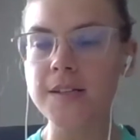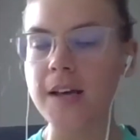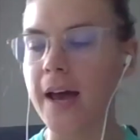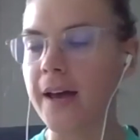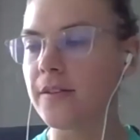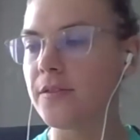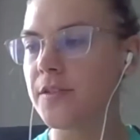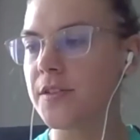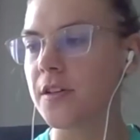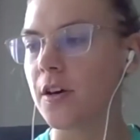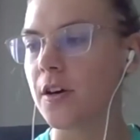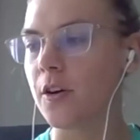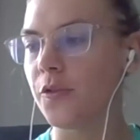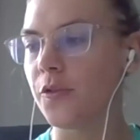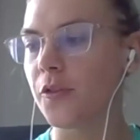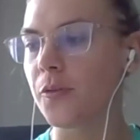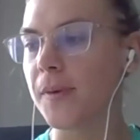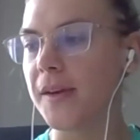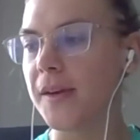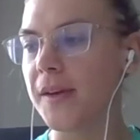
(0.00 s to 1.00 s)
And so
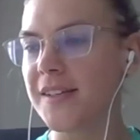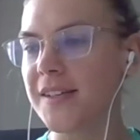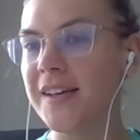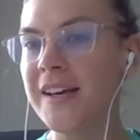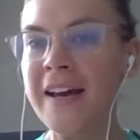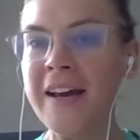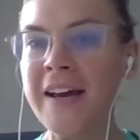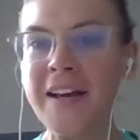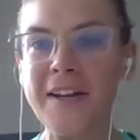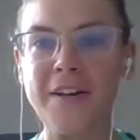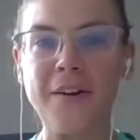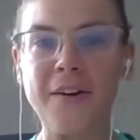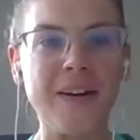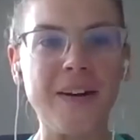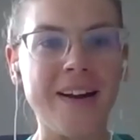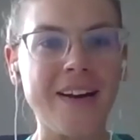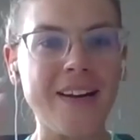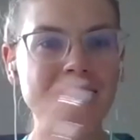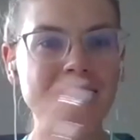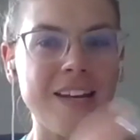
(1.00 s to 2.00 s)
for me to, you know, kind
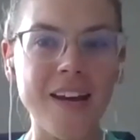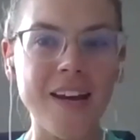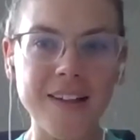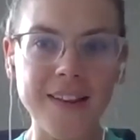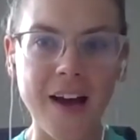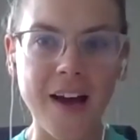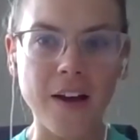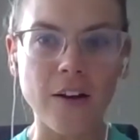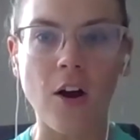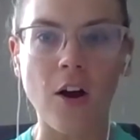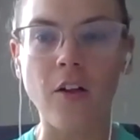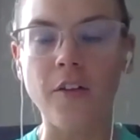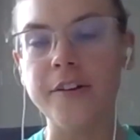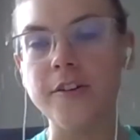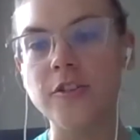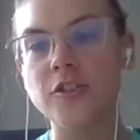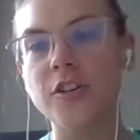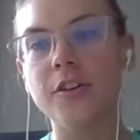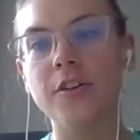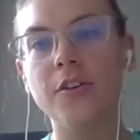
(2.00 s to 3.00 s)
of take that
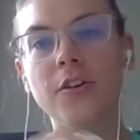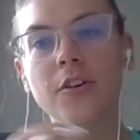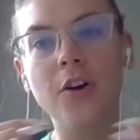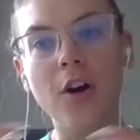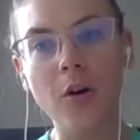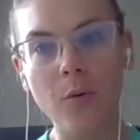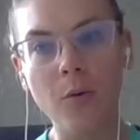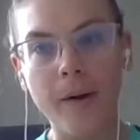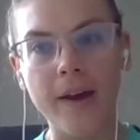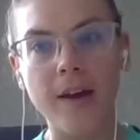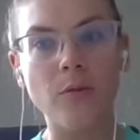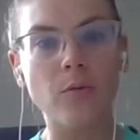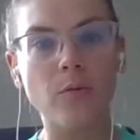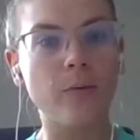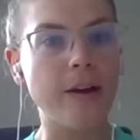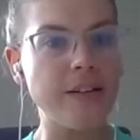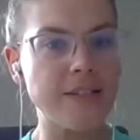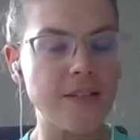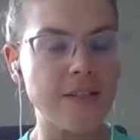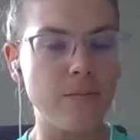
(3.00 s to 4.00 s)
knowledge, go in,
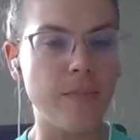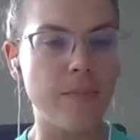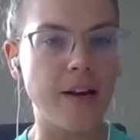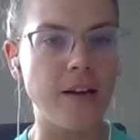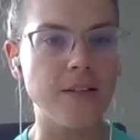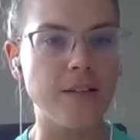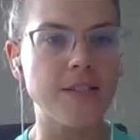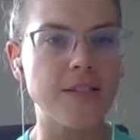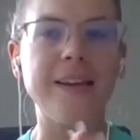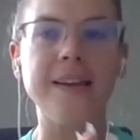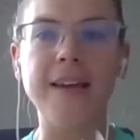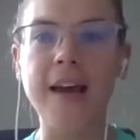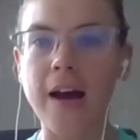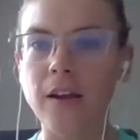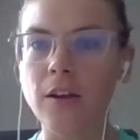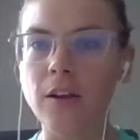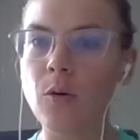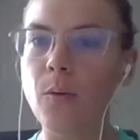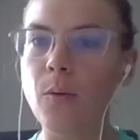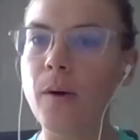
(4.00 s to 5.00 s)
raise some money and say, yeah,
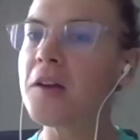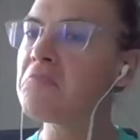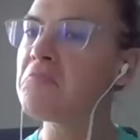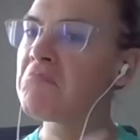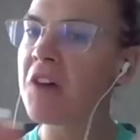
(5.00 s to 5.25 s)
you know what?